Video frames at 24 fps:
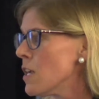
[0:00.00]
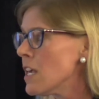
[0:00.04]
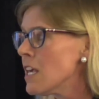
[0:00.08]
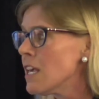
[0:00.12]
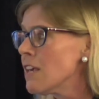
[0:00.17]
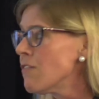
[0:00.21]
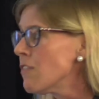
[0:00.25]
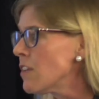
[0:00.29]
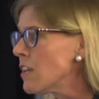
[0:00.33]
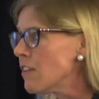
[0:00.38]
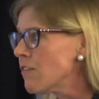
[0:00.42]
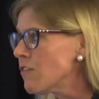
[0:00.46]

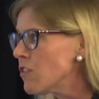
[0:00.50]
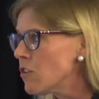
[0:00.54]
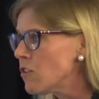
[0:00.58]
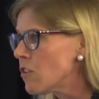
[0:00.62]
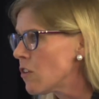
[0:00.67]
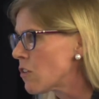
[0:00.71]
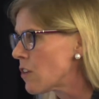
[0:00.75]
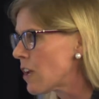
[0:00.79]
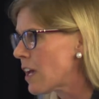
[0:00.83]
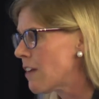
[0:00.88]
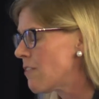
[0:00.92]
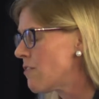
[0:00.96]
even if you
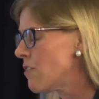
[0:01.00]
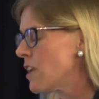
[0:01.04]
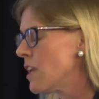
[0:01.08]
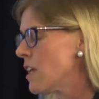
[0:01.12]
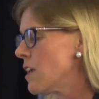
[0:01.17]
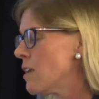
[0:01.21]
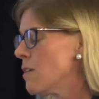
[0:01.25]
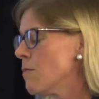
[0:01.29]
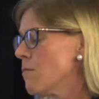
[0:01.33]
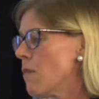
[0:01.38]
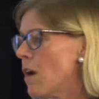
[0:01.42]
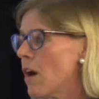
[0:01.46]
don't have
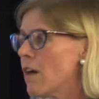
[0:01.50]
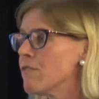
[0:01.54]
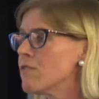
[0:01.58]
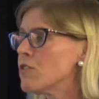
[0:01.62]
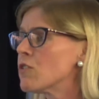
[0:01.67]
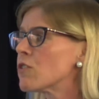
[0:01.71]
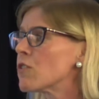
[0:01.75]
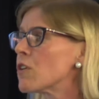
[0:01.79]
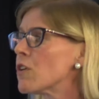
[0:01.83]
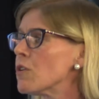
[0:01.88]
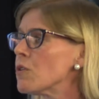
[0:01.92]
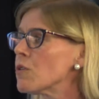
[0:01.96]
any of
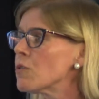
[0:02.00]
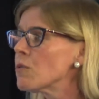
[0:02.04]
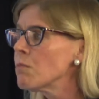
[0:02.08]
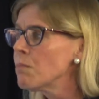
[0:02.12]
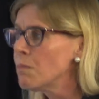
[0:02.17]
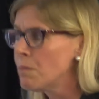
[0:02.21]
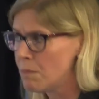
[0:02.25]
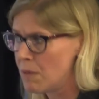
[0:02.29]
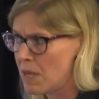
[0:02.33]
your own